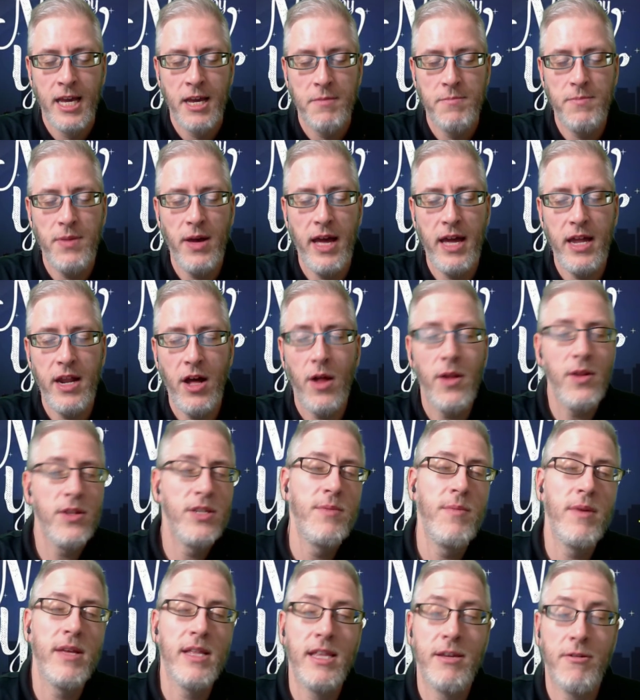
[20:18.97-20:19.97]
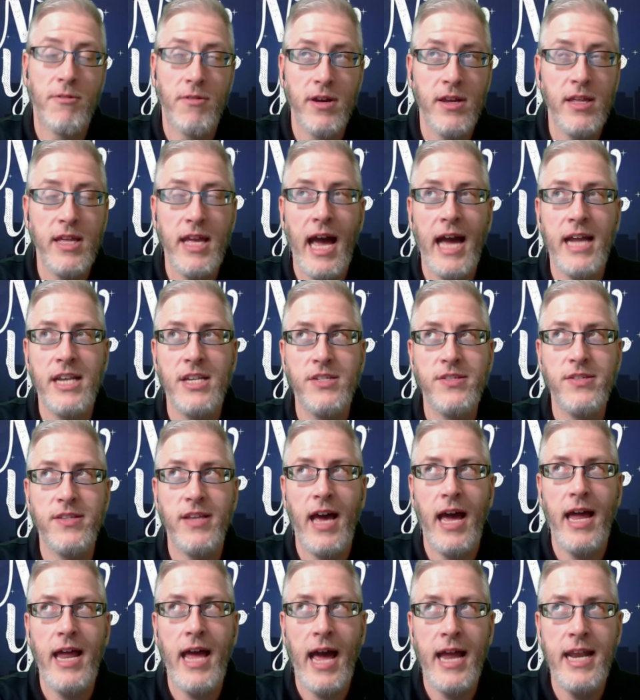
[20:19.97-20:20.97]
But ultimately, really,
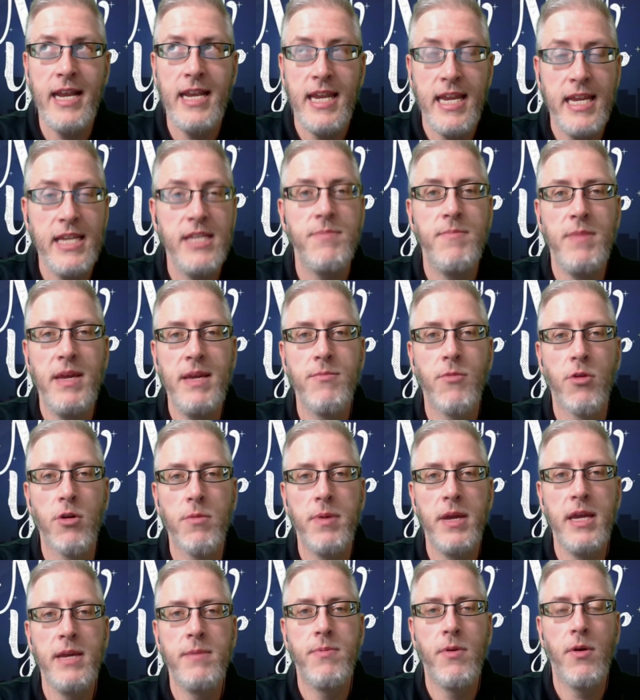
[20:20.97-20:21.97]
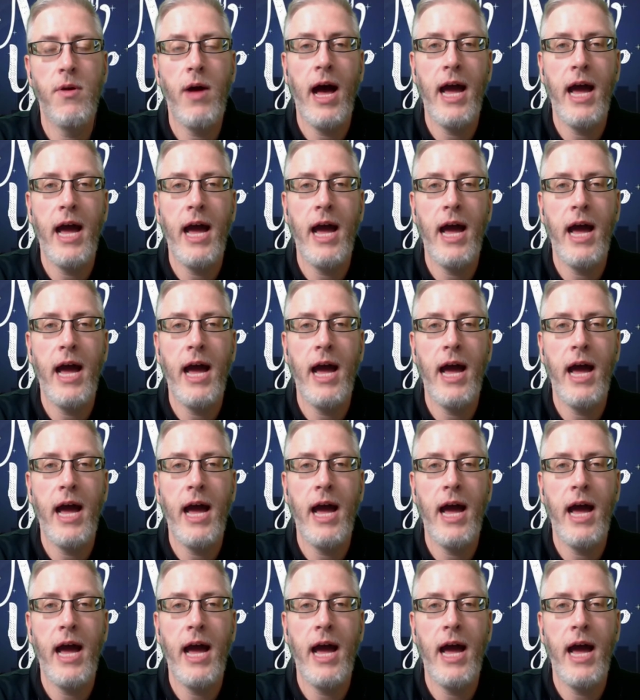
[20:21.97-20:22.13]
I need to meet more people.